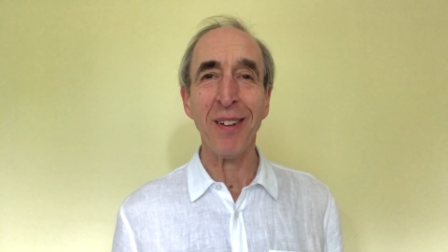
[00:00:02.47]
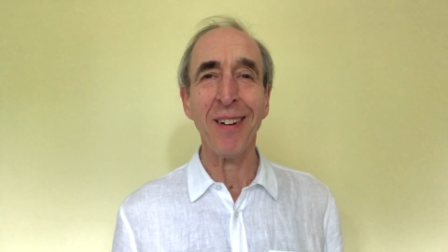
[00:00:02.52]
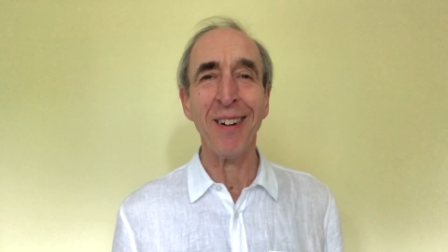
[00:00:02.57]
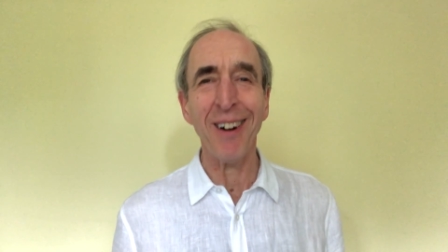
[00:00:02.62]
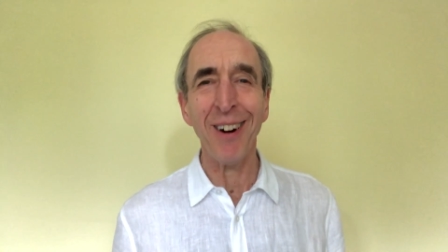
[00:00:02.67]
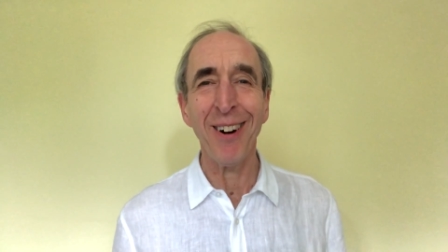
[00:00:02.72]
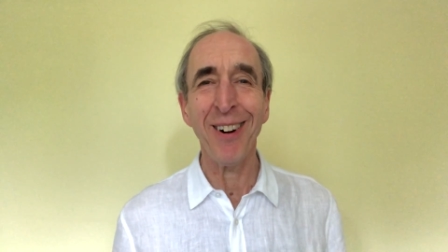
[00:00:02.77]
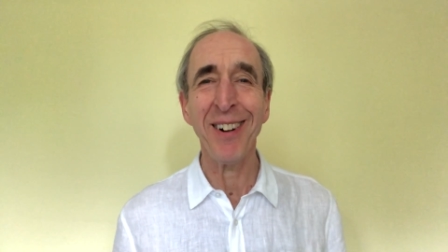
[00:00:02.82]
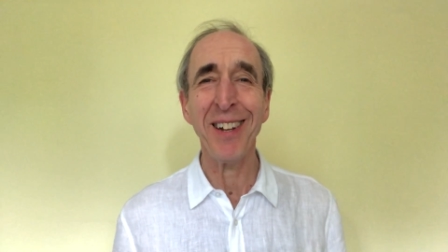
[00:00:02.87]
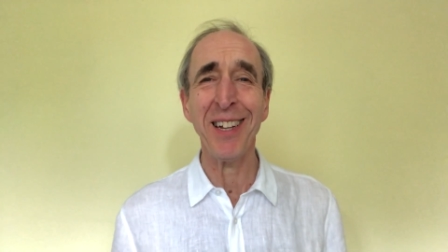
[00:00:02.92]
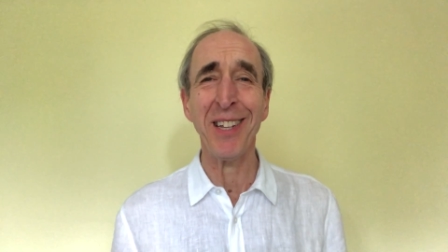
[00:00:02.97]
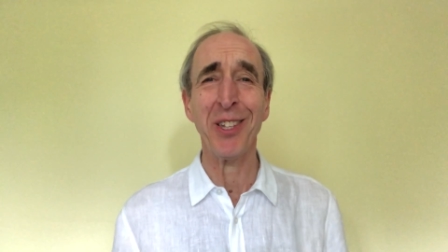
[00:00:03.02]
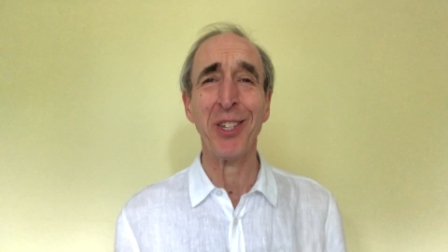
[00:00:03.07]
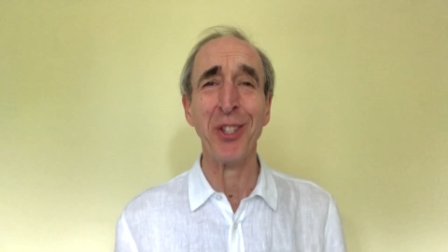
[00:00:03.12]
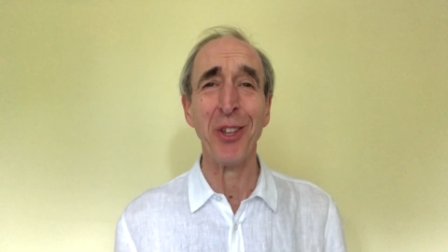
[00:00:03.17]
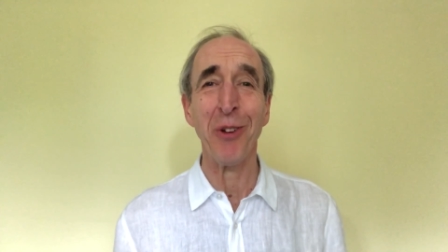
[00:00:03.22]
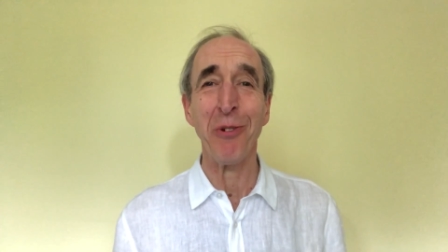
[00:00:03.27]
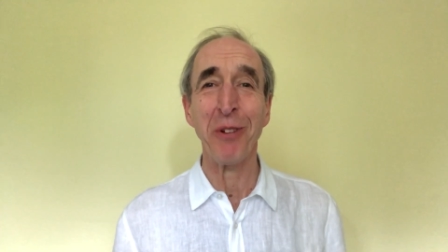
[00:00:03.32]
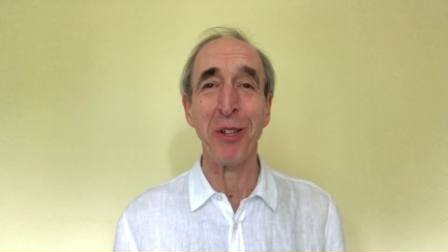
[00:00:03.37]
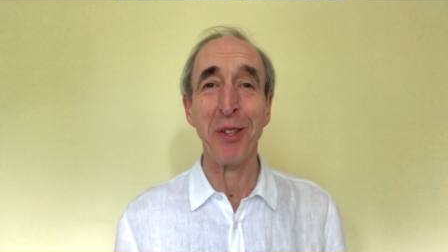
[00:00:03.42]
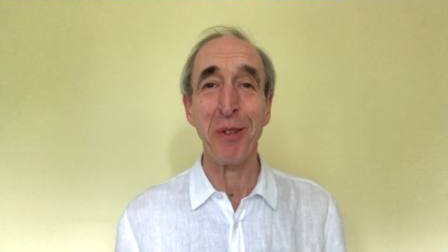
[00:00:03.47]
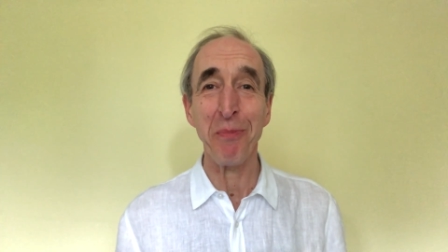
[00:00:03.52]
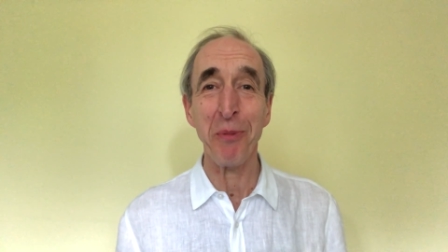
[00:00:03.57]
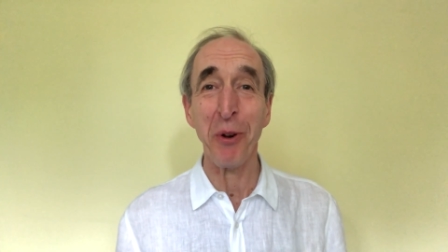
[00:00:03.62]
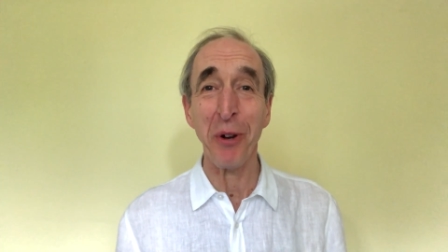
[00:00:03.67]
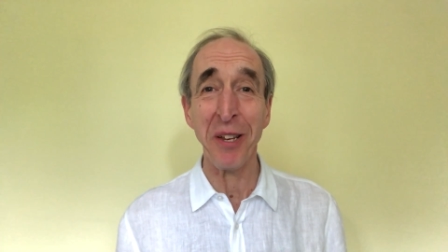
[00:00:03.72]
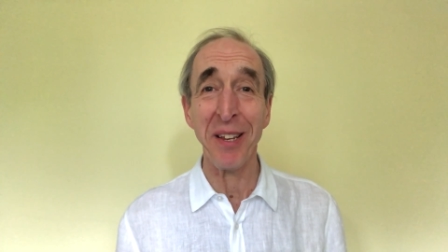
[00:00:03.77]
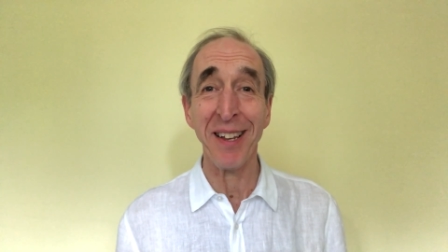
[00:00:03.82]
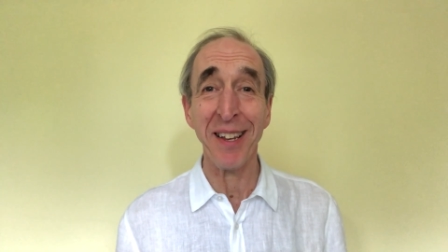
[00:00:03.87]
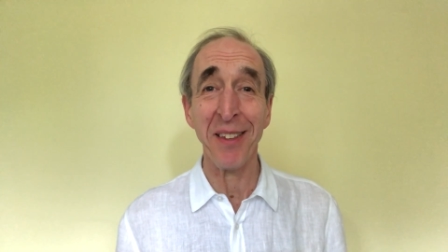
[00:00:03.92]
oh, it's so
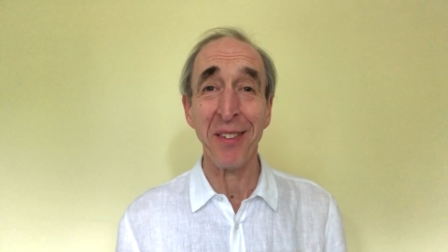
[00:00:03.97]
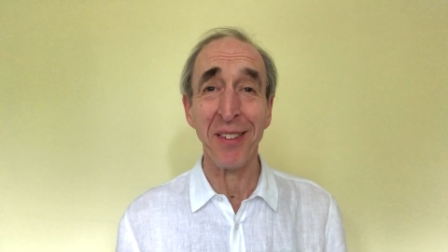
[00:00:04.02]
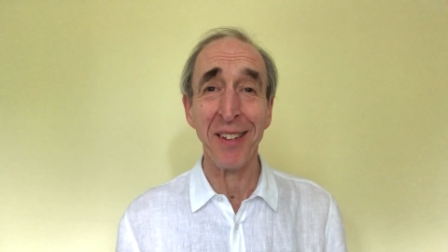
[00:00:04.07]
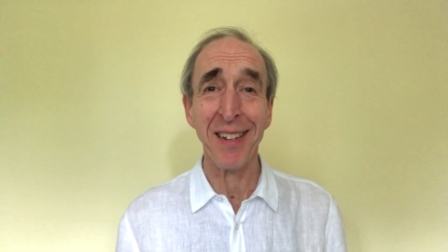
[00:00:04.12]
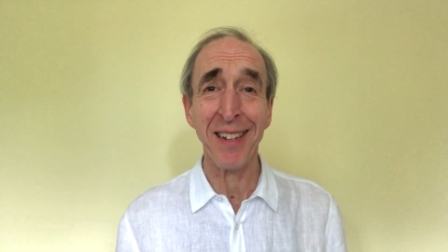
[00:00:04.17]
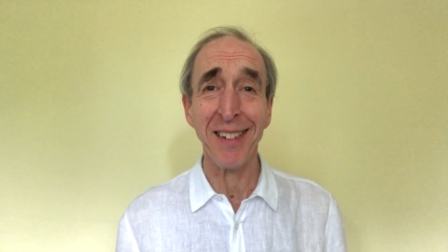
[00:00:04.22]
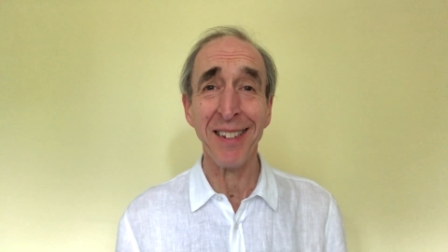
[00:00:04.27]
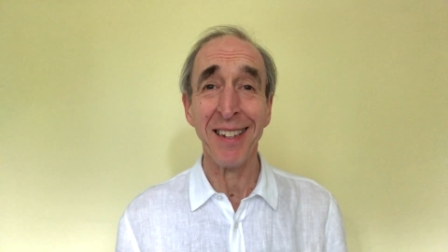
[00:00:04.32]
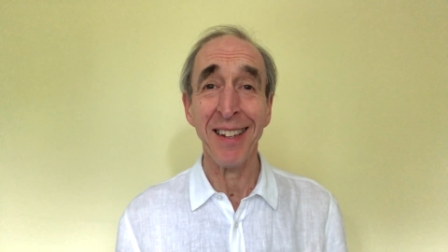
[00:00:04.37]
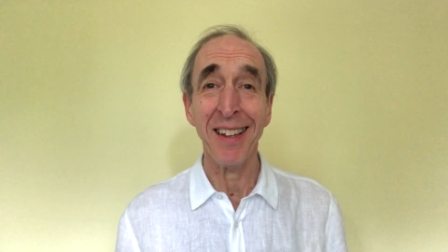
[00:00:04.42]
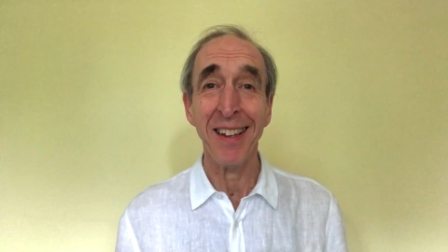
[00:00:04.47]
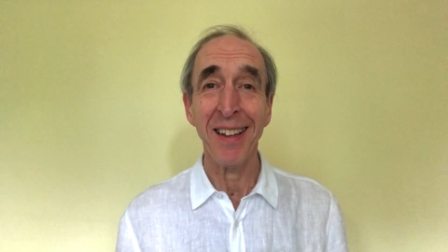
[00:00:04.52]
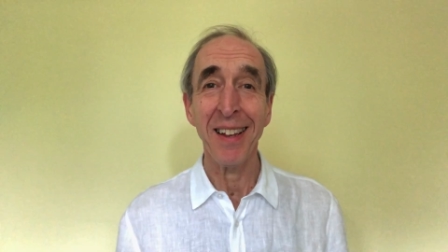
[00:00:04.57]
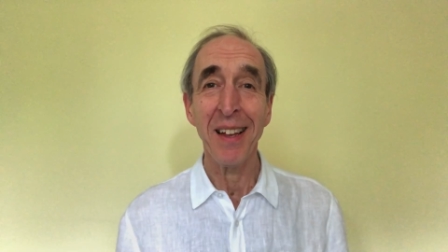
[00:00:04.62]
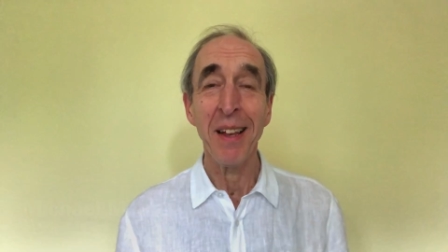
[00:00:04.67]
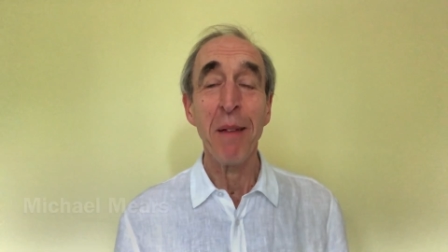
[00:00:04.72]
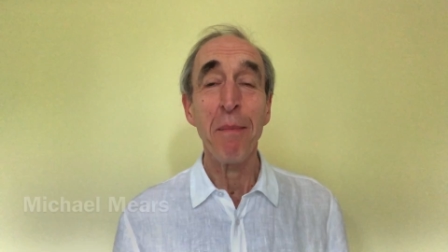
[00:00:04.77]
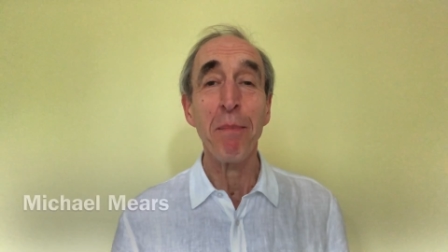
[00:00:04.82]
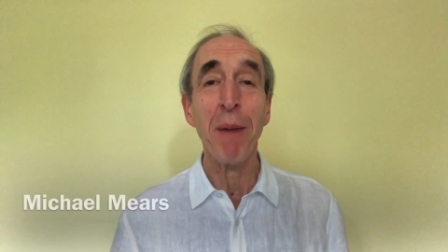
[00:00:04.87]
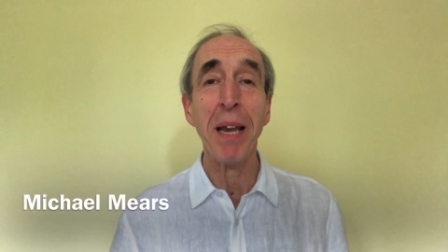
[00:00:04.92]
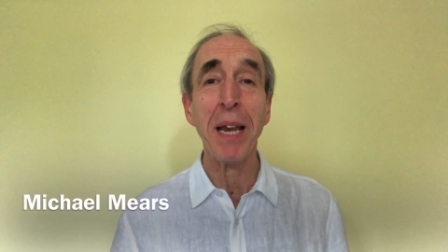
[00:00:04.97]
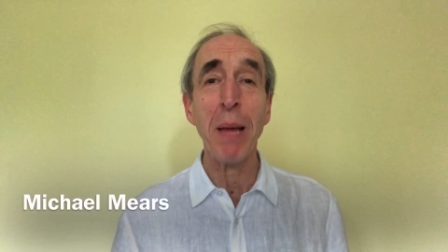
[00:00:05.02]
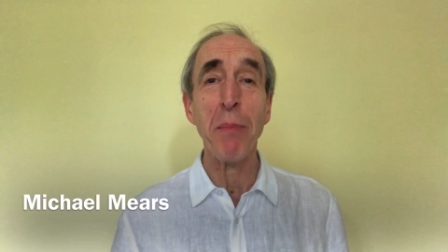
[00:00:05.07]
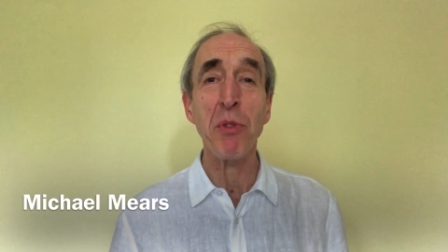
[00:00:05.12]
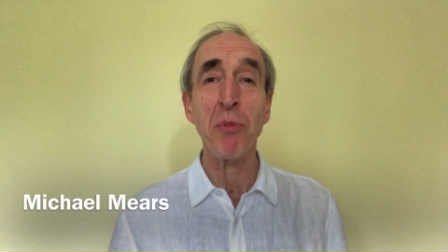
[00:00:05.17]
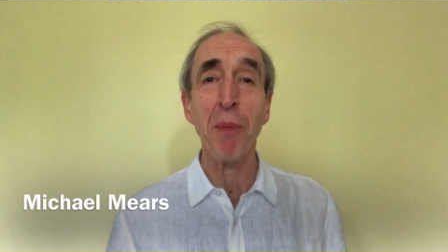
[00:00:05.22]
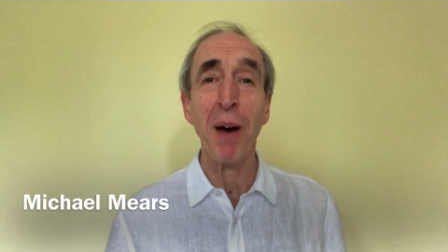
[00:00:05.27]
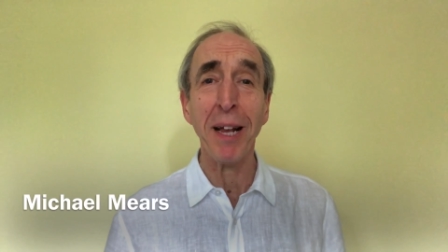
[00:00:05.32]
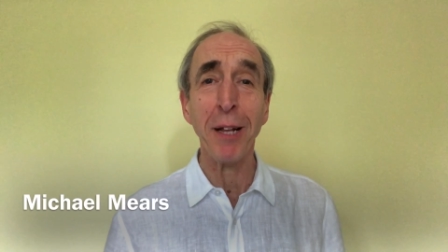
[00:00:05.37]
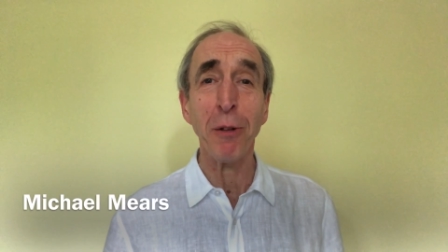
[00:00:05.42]
disappointing, isn't it? My
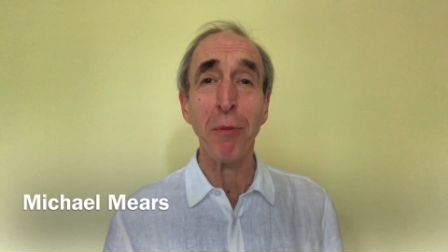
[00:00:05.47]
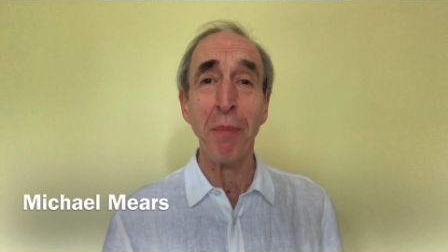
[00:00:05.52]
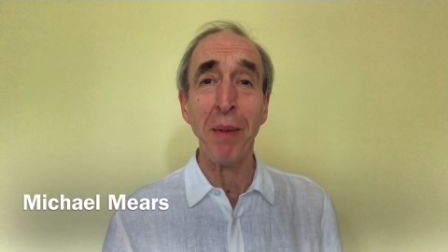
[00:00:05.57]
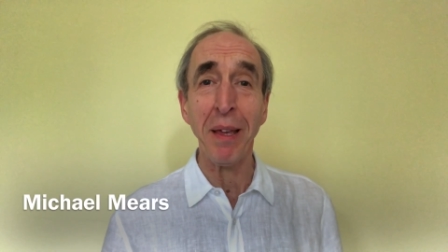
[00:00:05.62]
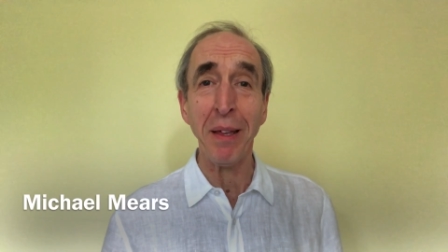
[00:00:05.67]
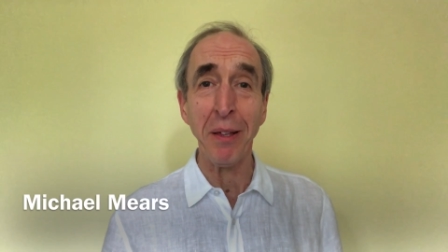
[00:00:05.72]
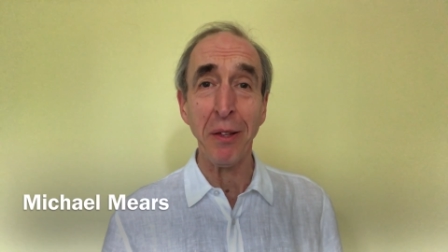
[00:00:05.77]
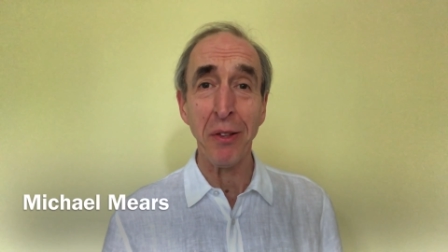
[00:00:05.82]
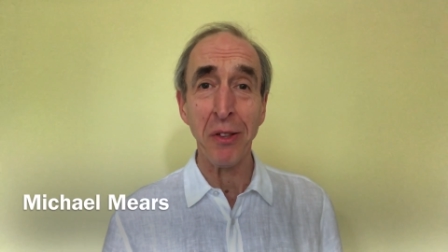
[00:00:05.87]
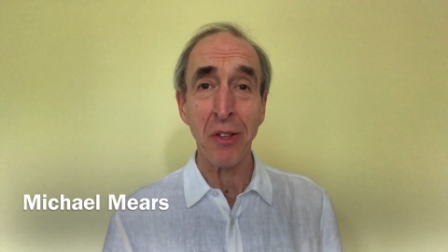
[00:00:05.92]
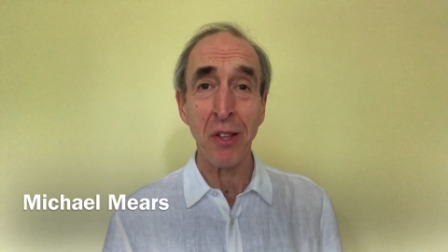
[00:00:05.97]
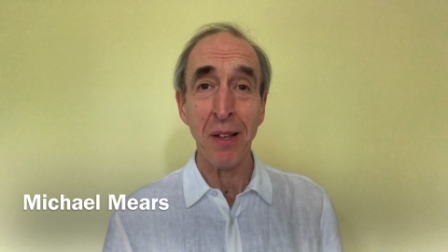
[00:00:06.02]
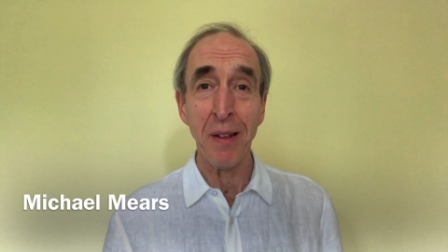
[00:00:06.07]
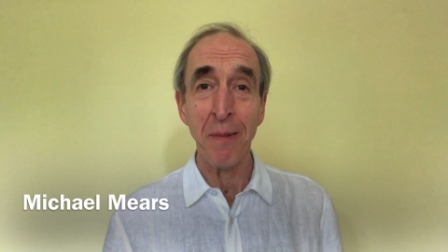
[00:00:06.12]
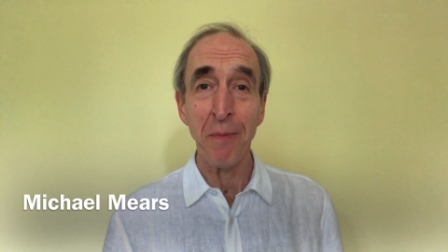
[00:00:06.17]
name's Michael Mears.